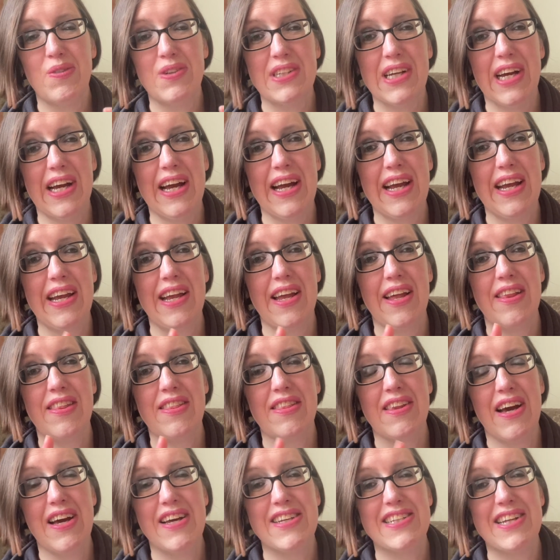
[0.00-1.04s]
day,
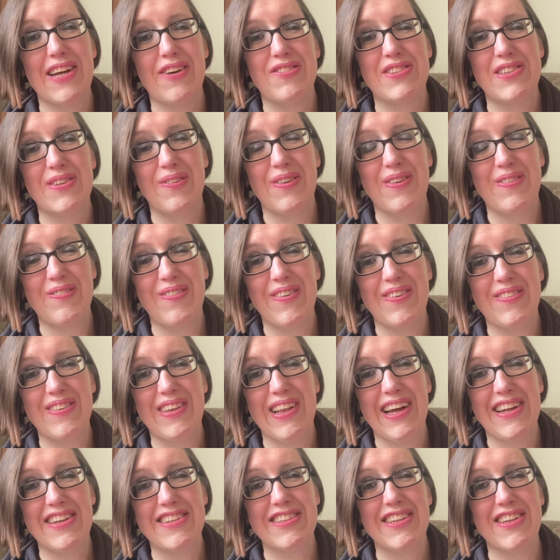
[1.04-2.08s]
Thursday obviously with
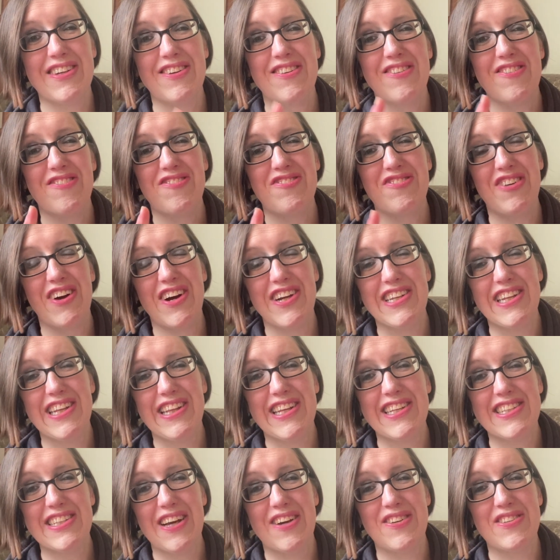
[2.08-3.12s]
London, Friday
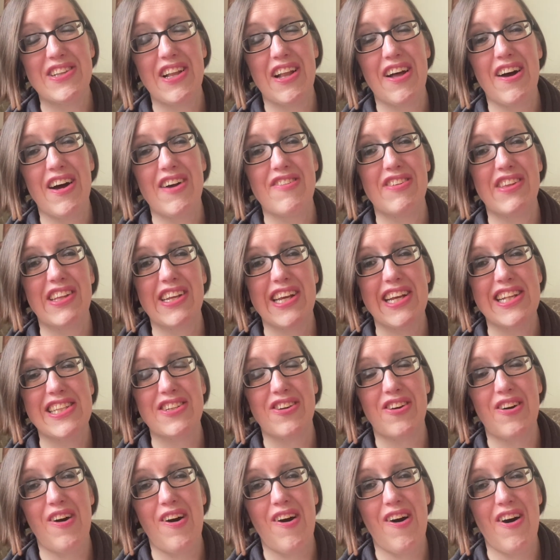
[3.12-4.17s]
this goes live and the kids have
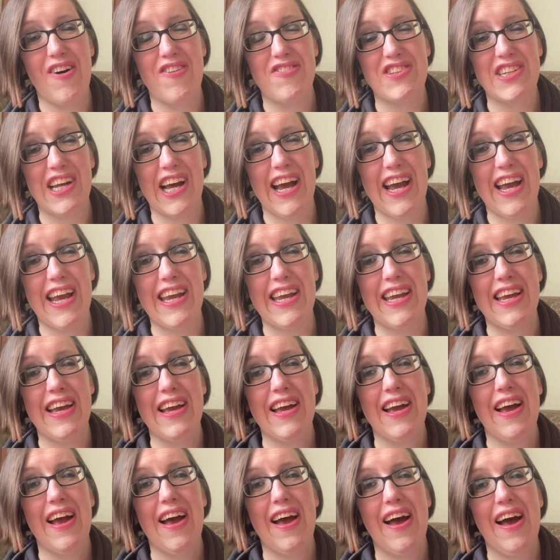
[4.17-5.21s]
got half day.
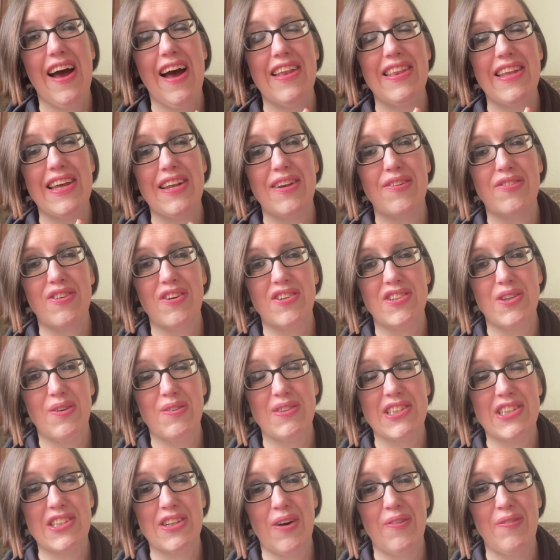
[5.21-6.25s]
And then I've got Thomas
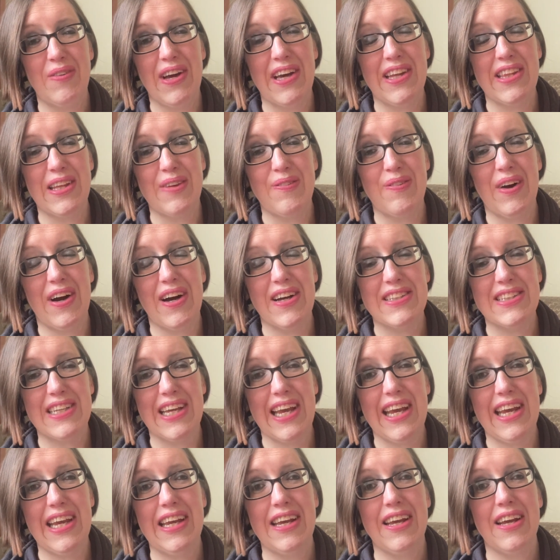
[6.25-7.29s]
has got a birthday
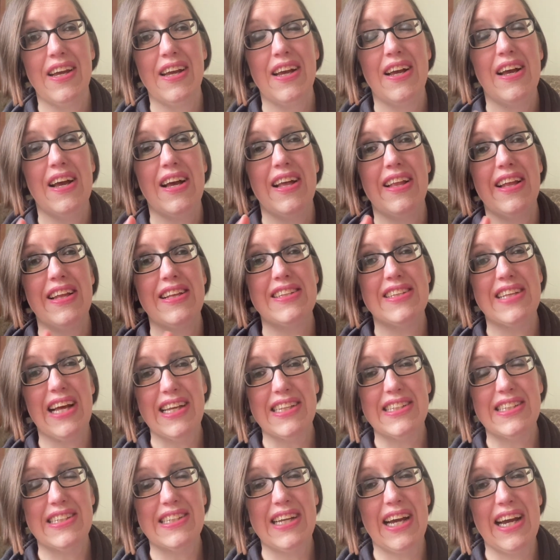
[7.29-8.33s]
party. And then
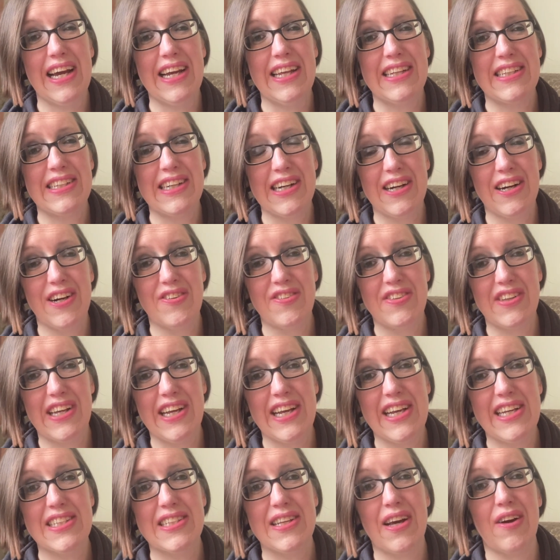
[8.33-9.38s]
Saturday, the day after
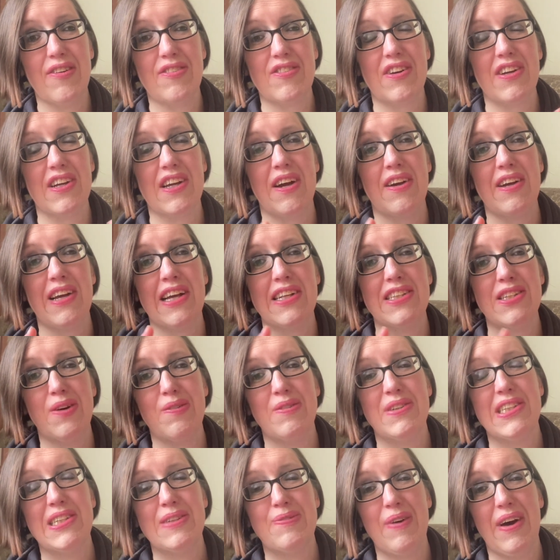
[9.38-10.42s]
this, I've got to go and get
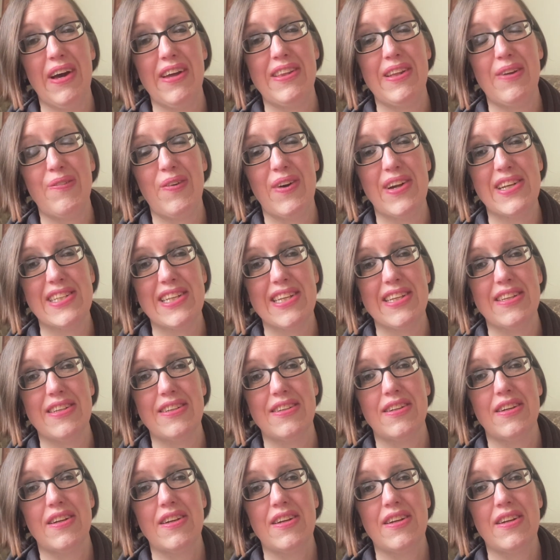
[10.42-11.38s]
Thomas's birthday present